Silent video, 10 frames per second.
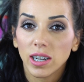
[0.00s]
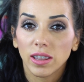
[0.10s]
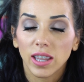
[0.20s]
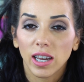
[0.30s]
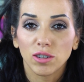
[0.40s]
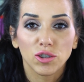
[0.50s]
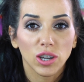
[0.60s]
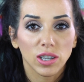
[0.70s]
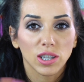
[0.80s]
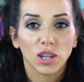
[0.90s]
it that
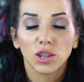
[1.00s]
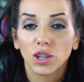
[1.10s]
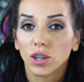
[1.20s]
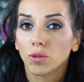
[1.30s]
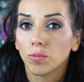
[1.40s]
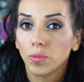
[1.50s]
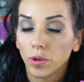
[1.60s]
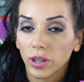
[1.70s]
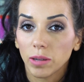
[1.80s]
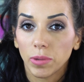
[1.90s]
just look
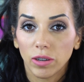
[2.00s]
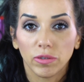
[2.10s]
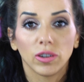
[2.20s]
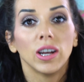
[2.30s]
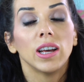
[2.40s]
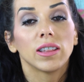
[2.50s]
really beautiful.